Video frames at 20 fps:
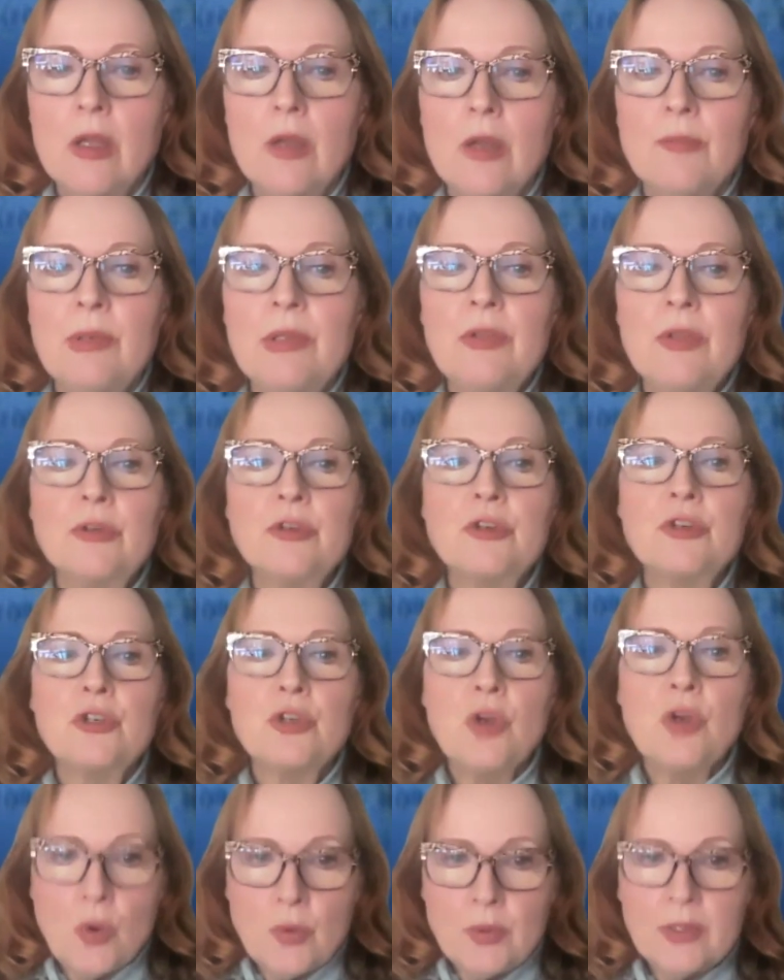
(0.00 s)
but they're
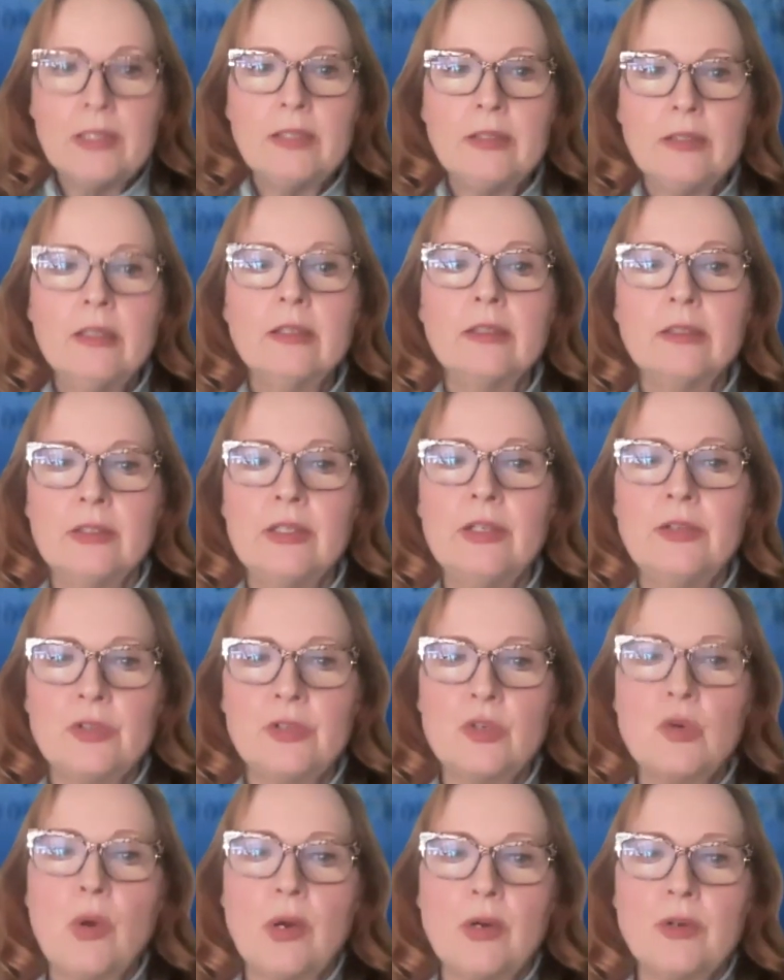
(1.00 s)
showing these
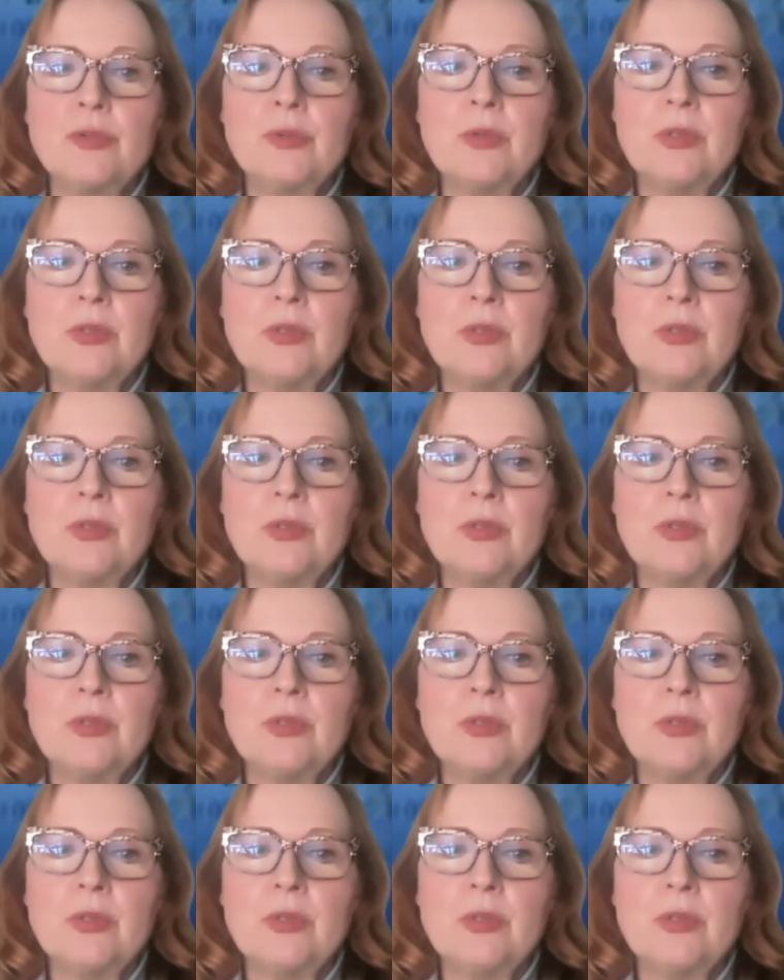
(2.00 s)
squares